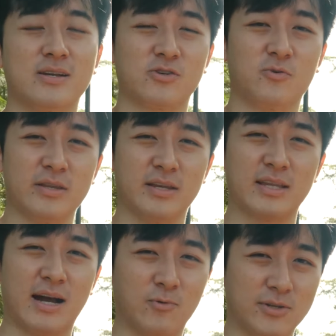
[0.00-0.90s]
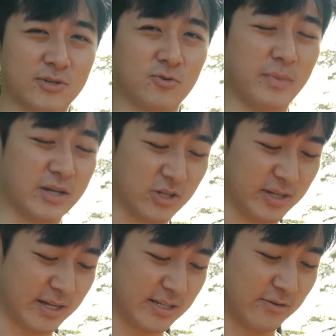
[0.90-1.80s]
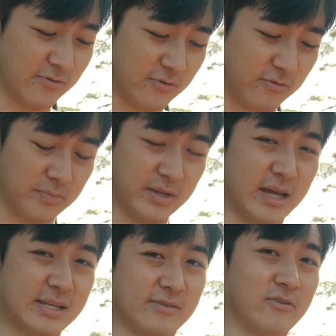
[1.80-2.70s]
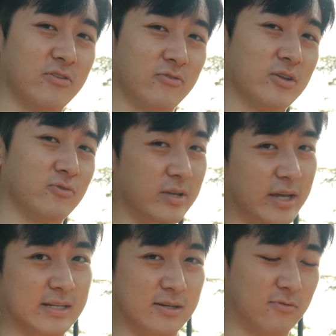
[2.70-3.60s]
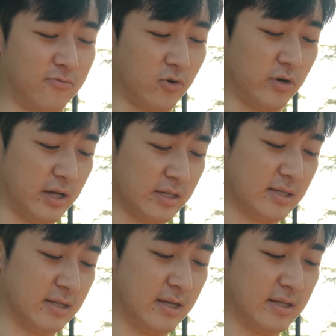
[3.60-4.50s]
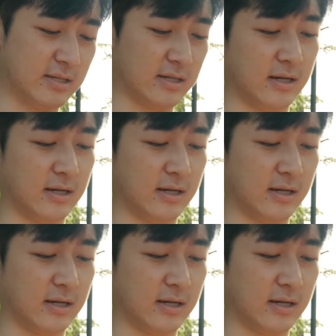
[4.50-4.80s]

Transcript: So one thing that I wanted to mention that is different from the A7 III to the A7 IV is this,